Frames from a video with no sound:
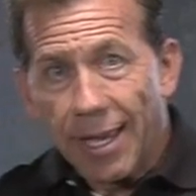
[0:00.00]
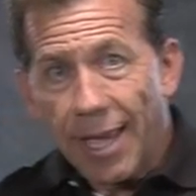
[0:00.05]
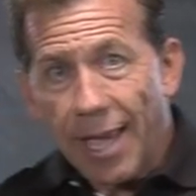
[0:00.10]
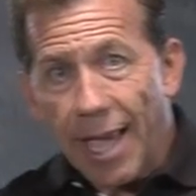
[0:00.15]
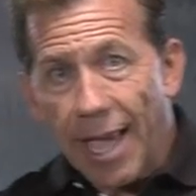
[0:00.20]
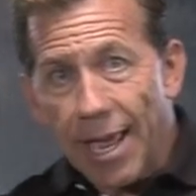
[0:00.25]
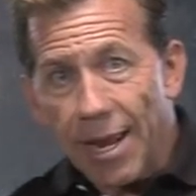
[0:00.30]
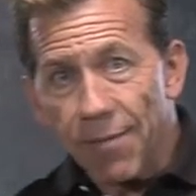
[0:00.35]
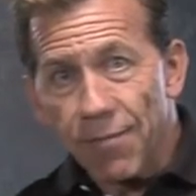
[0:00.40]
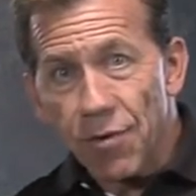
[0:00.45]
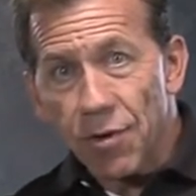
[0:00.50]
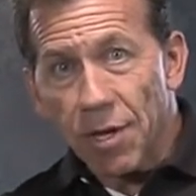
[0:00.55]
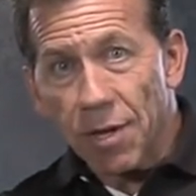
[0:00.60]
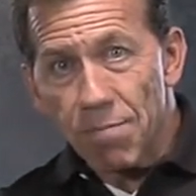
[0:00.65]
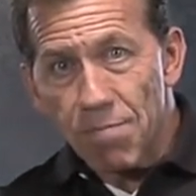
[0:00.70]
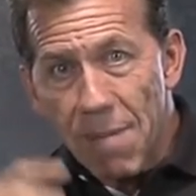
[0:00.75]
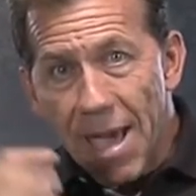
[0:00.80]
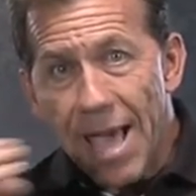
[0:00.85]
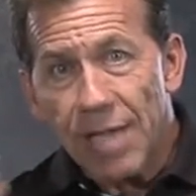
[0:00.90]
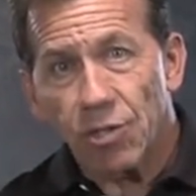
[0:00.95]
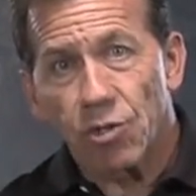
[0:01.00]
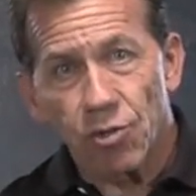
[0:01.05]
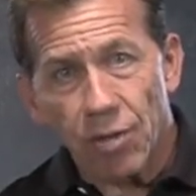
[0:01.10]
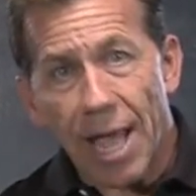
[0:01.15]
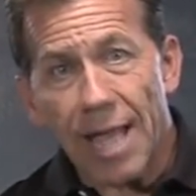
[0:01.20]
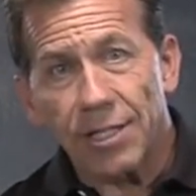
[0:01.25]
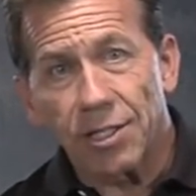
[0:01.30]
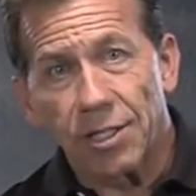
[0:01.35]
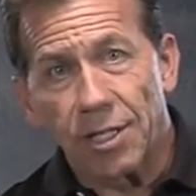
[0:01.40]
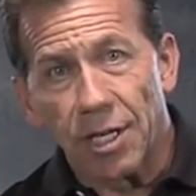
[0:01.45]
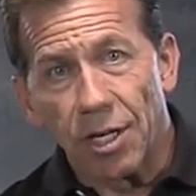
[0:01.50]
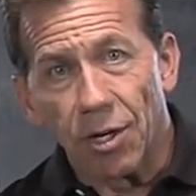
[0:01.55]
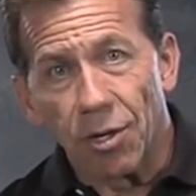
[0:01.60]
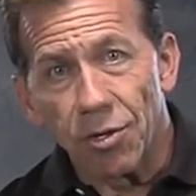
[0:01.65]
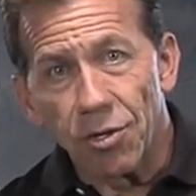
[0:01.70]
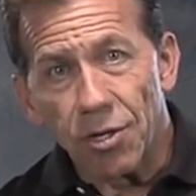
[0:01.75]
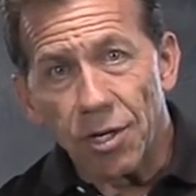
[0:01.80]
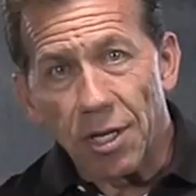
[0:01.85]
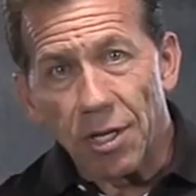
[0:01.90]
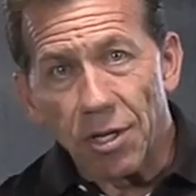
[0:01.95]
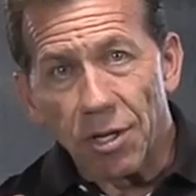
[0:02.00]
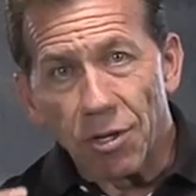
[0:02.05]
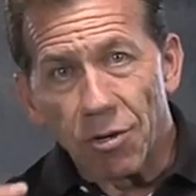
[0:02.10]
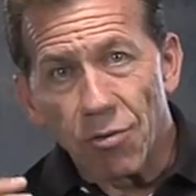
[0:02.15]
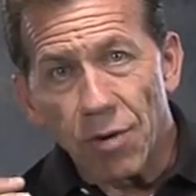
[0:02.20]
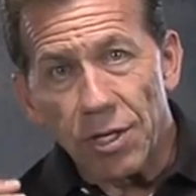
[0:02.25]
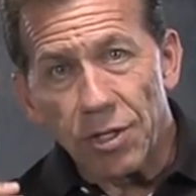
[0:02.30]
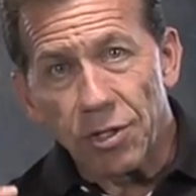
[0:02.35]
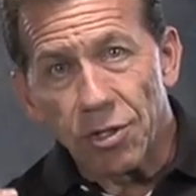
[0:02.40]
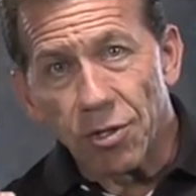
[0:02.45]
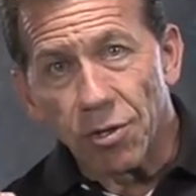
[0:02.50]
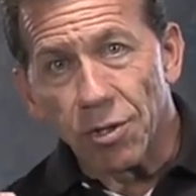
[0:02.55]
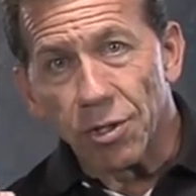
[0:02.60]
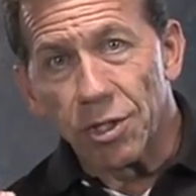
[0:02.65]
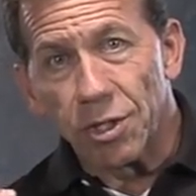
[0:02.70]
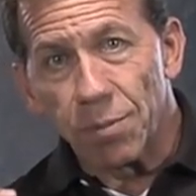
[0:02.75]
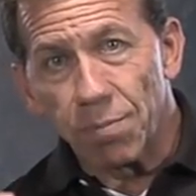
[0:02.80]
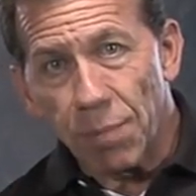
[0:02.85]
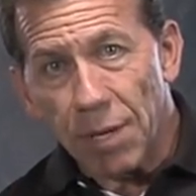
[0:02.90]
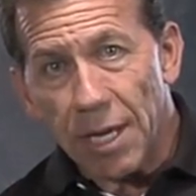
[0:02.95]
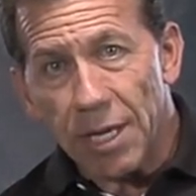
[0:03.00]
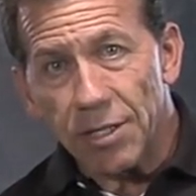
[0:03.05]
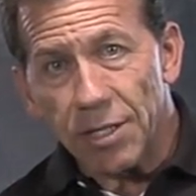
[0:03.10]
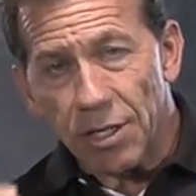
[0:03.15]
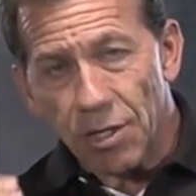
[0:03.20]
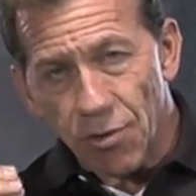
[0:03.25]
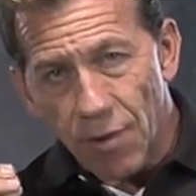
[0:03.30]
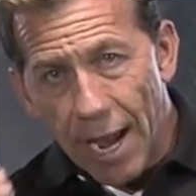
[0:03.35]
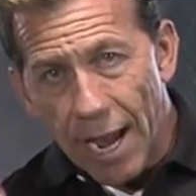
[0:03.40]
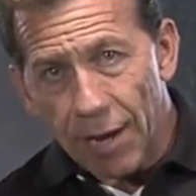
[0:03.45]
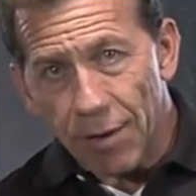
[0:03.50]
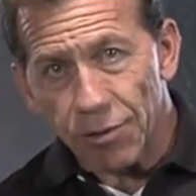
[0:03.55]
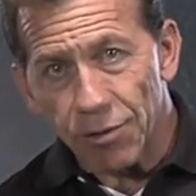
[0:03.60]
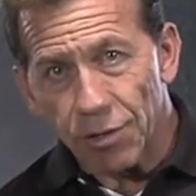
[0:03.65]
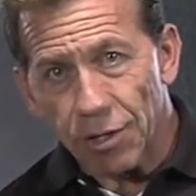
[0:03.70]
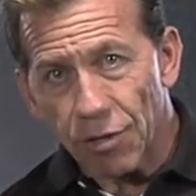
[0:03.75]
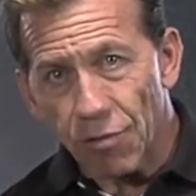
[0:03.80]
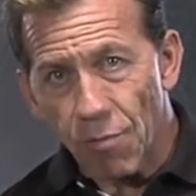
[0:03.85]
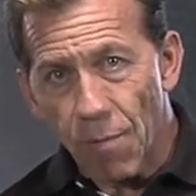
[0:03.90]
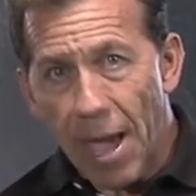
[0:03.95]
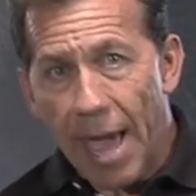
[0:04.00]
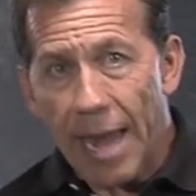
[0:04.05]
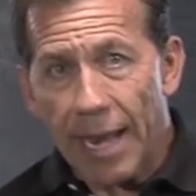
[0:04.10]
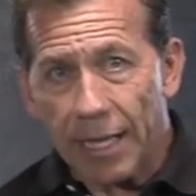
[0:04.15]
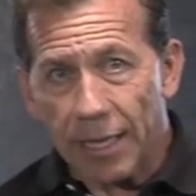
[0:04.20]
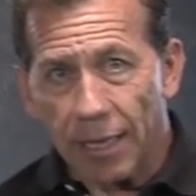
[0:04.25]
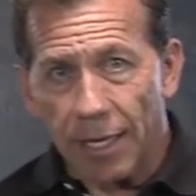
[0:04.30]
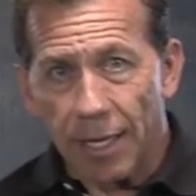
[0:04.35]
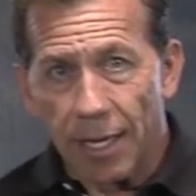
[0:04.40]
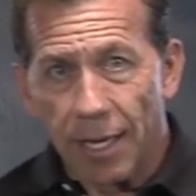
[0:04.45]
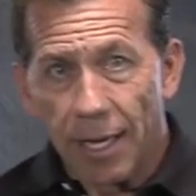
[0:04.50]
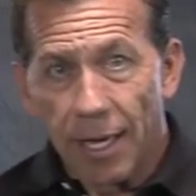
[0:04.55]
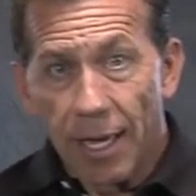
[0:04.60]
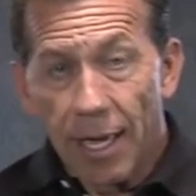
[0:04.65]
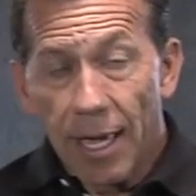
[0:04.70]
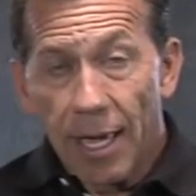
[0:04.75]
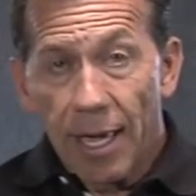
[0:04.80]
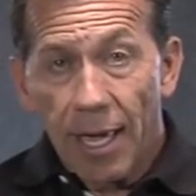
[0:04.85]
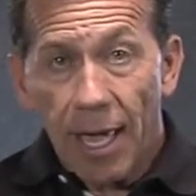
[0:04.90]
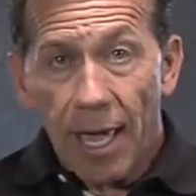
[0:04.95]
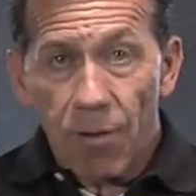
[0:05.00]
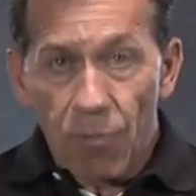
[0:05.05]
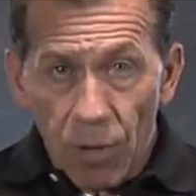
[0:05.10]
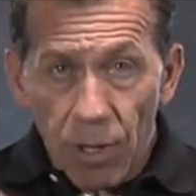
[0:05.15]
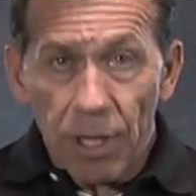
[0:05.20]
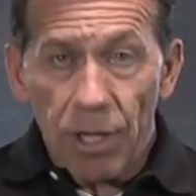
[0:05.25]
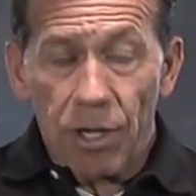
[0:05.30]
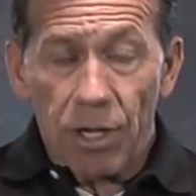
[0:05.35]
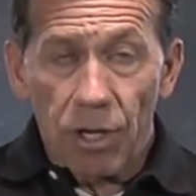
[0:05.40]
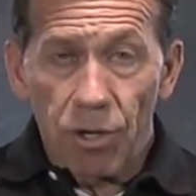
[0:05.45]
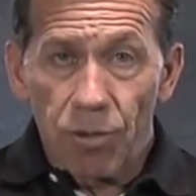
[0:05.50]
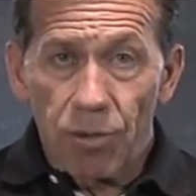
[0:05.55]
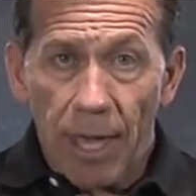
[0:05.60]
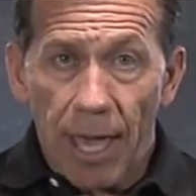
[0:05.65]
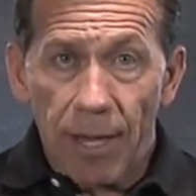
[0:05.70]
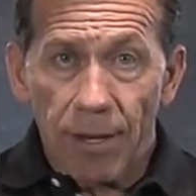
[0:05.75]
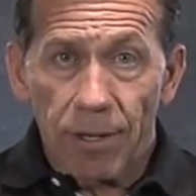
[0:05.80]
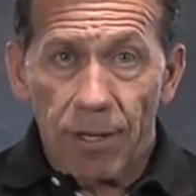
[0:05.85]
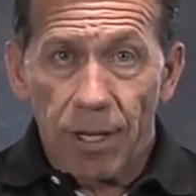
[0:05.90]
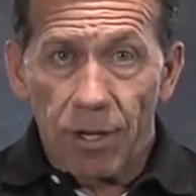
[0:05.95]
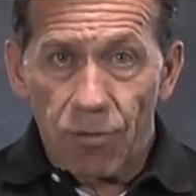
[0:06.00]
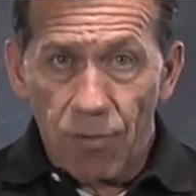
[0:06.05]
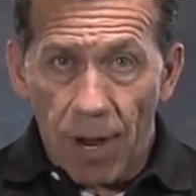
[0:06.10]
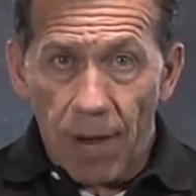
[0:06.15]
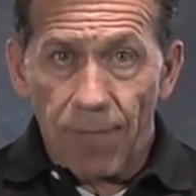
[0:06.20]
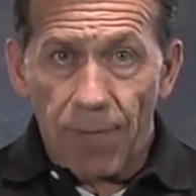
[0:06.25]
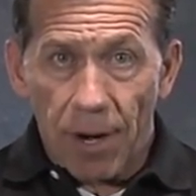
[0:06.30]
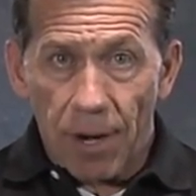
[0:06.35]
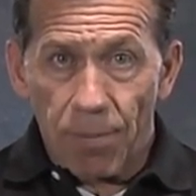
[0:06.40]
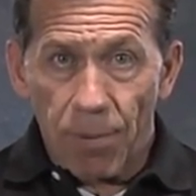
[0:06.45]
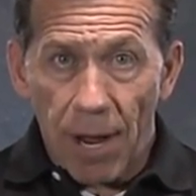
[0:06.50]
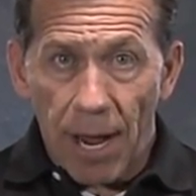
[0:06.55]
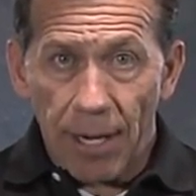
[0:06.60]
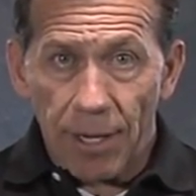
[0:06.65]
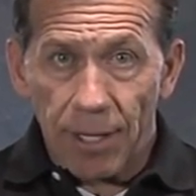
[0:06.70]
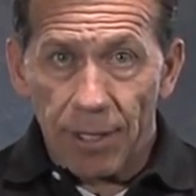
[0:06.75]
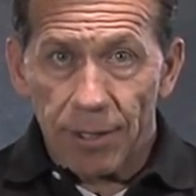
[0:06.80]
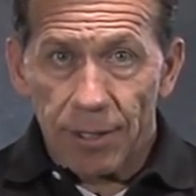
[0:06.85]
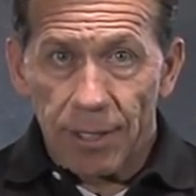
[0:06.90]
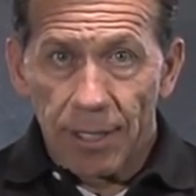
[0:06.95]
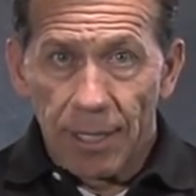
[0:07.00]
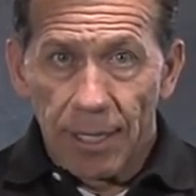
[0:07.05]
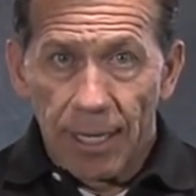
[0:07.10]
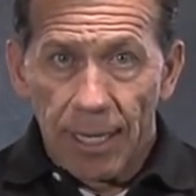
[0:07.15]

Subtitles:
And if you can master that skill, you can increase your speeds and your accuracy dramatically. And really, you can do that in dry fire practice.